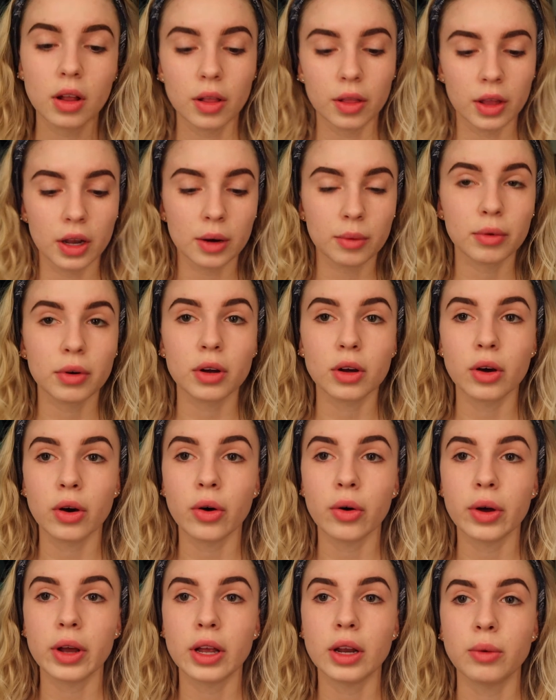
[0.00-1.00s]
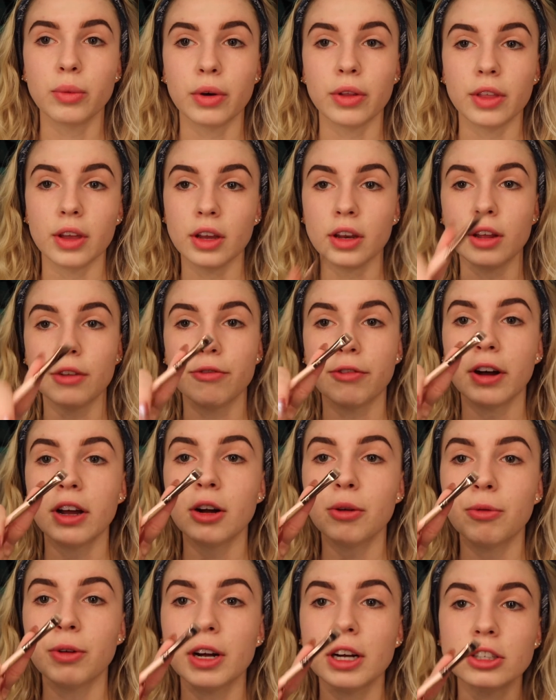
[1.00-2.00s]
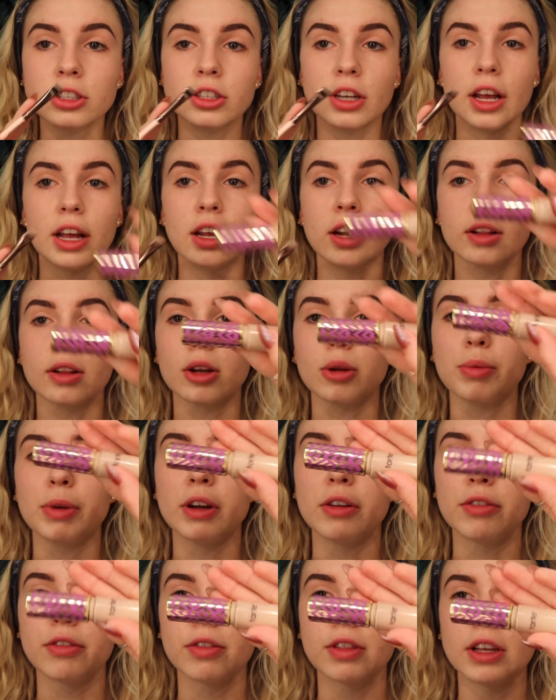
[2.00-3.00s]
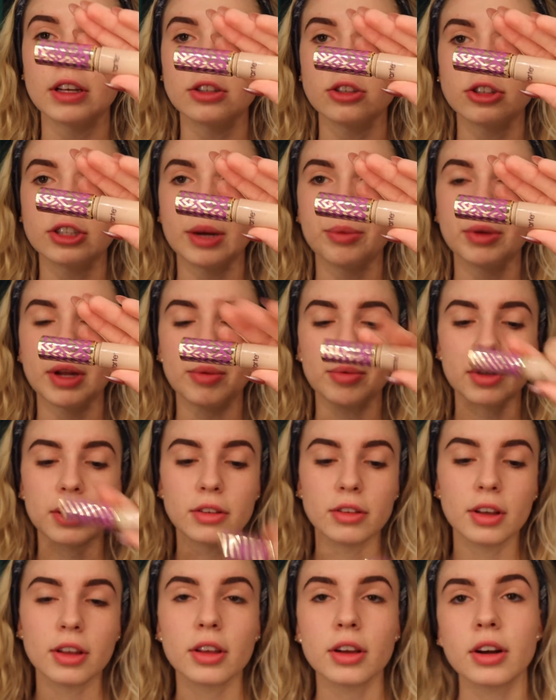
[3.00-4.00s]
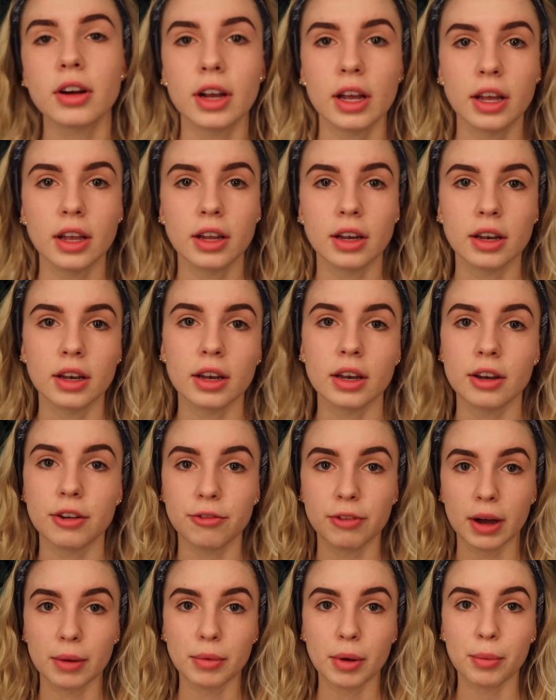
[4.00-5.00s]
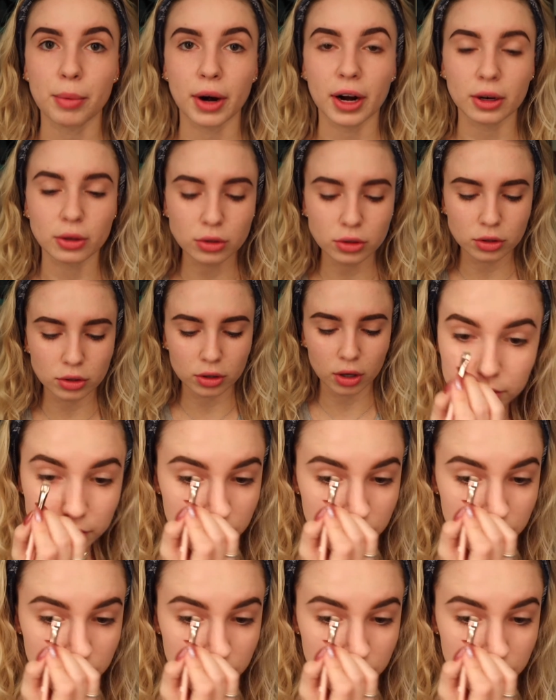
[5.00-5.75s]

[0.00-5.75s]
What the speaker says: Then I'm going to go in with a definer brush and a little bit of this Shape Tape concealer and define my brows.